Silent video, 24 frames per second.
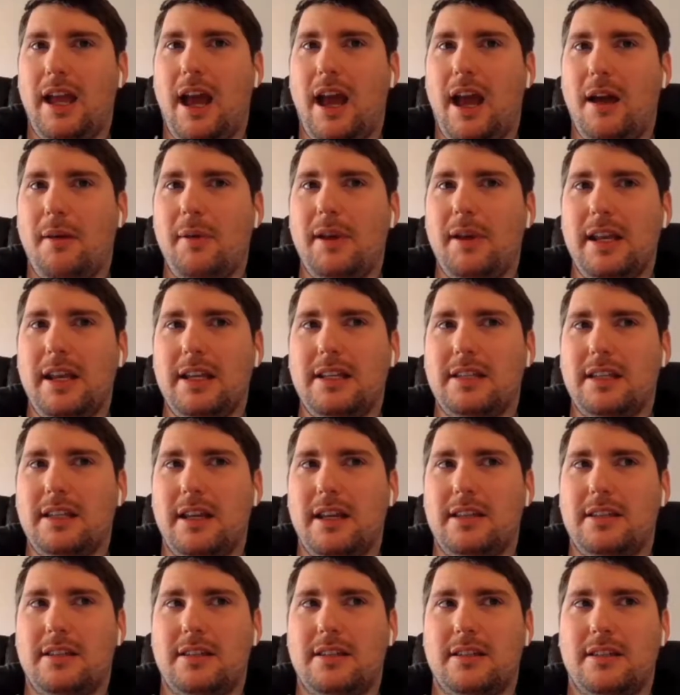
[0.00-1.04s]
I mean, it's
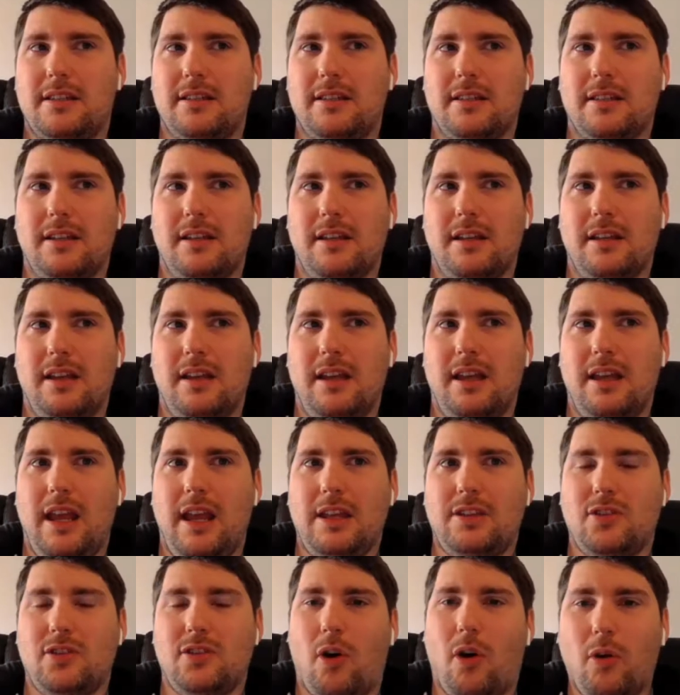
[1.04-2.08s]
it's
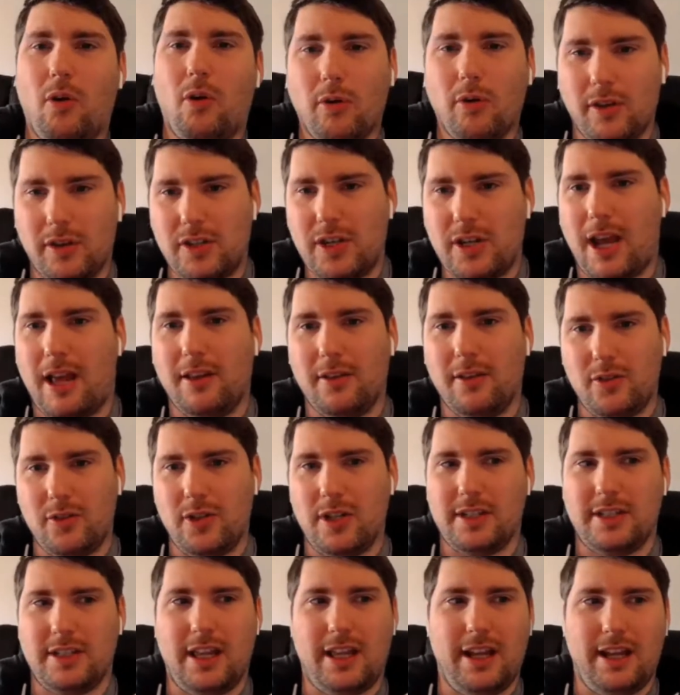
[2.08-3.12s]
it's all the
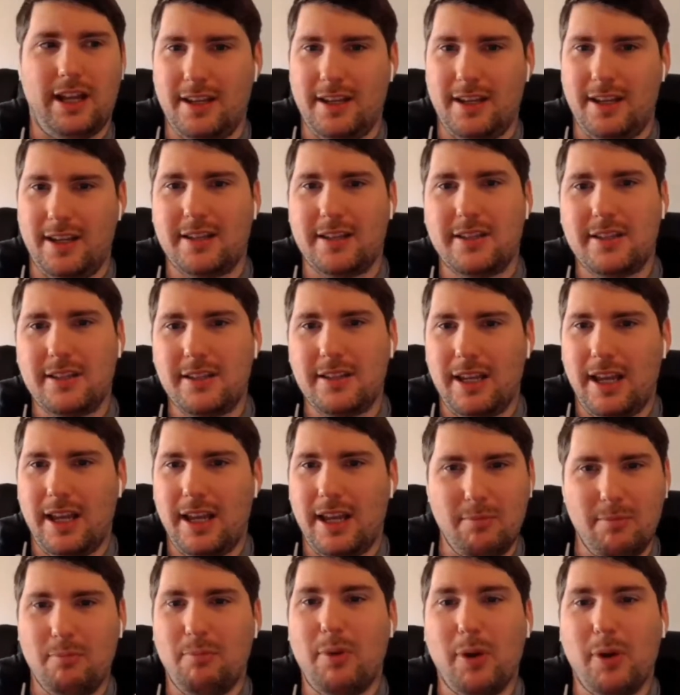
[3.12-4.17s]
challenges that exist
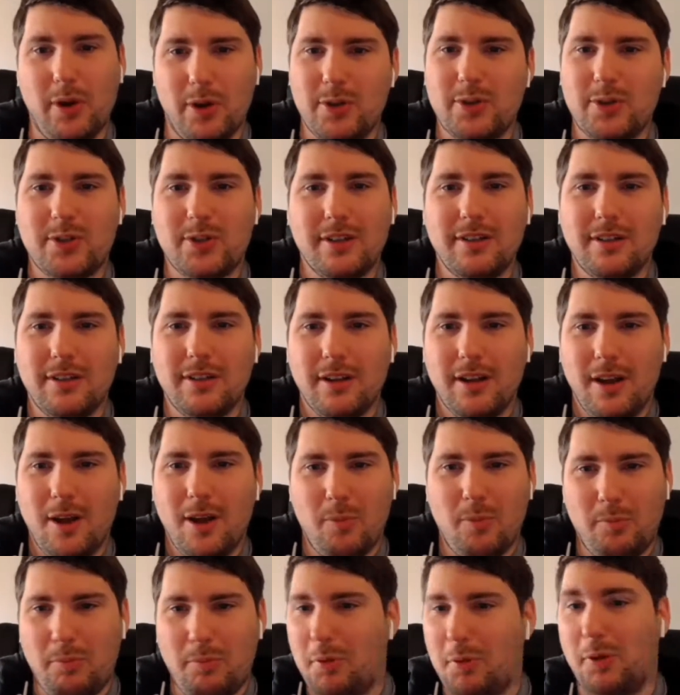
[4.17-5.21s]
in person
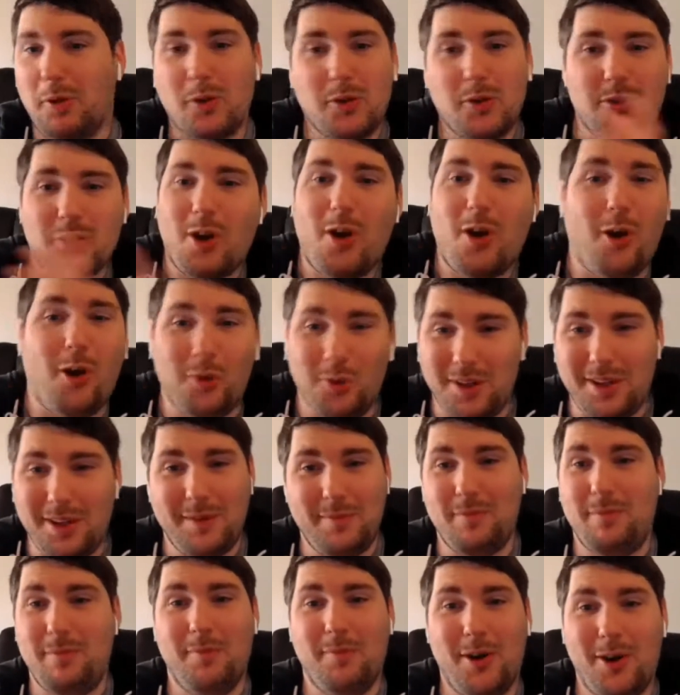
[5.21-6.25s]
plus a whole
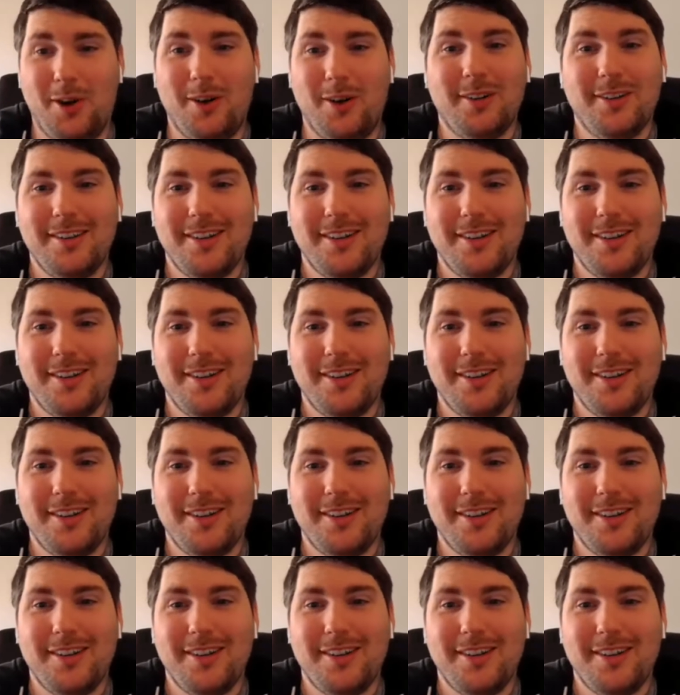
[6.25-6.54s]
heap more.